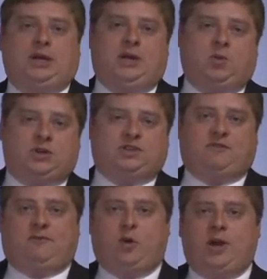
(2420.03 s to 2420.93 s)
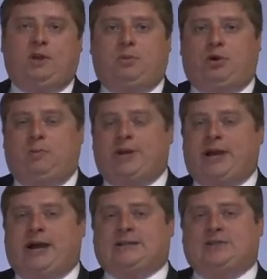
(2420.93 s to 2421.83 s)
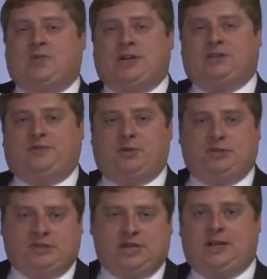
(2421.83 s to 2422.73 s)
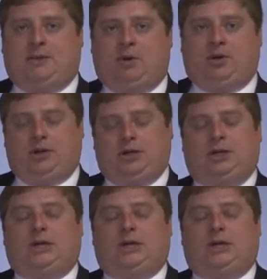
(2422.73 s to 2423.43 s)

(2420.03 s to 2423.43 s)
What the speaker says: It was avoidable because it was foreseeable.